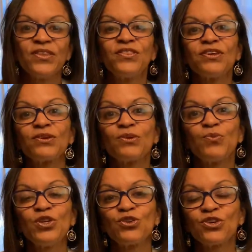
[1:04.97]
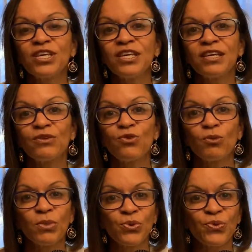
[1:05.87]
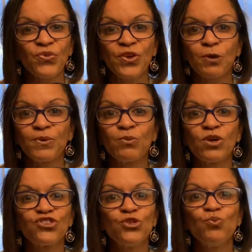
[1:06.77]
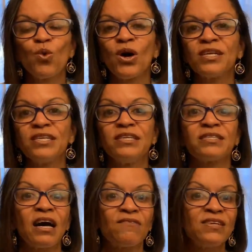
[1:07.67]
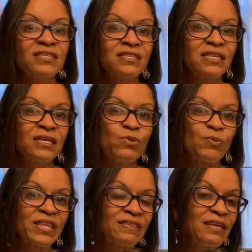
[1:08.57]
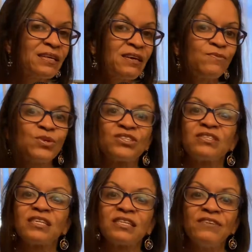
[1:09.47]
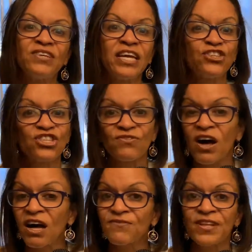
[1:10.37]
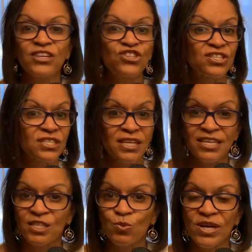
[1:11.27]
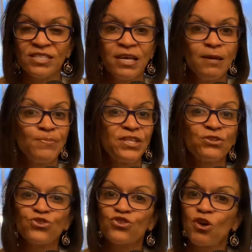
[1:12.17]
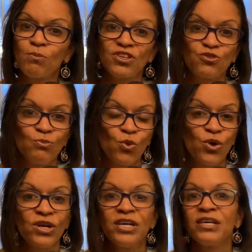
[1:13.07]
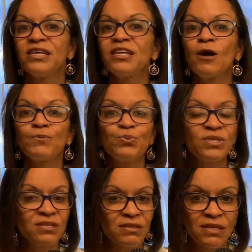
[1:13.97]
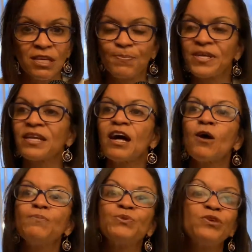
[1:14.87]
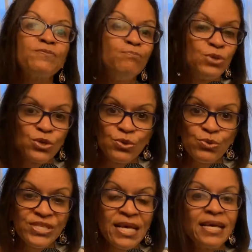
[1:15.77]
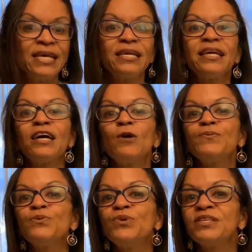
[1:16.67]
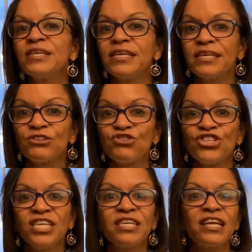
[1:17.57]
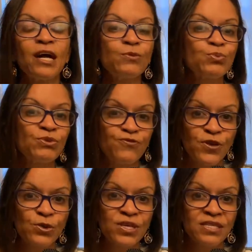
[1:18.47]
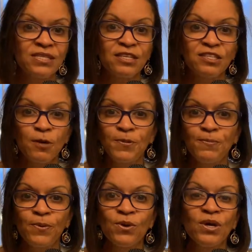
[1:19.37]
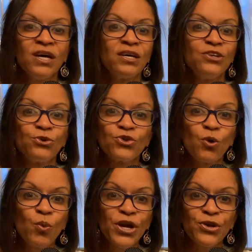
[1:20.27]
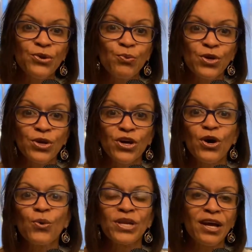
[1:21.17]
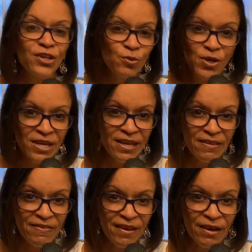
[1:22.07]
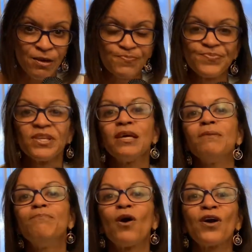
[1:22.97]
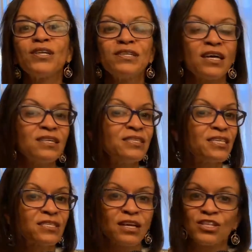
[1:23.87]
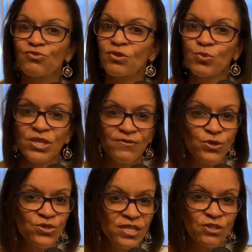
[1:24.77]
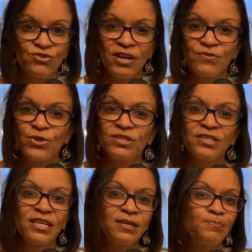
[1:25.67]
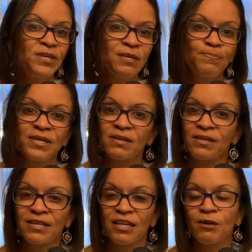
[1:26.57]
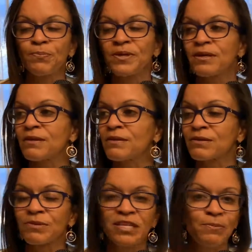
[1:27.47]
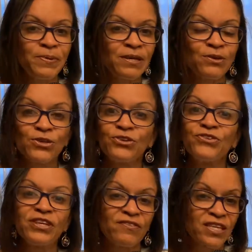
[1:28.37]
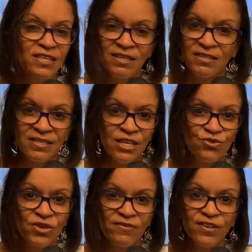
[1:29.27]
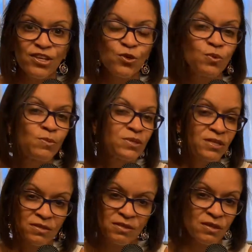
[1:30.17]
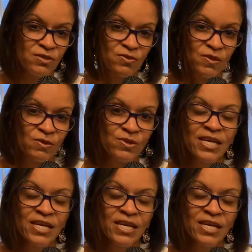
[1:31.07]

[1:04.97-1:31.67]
When you're looking at hormonal therapy, what you want is obviously what we think of, which is the alleviation of hot flashes and night sweats, but there's so much more. It helps with sleep, it helps with moods, it helps with energy, it helps with focus. I tell people you'll know where you want to go and how you want to get there. Bar none, testosterone will give you a sex drive. You could take a pink pill, a yellow pill, a green pill. You're never going to get a sex drive like you will with testosterone.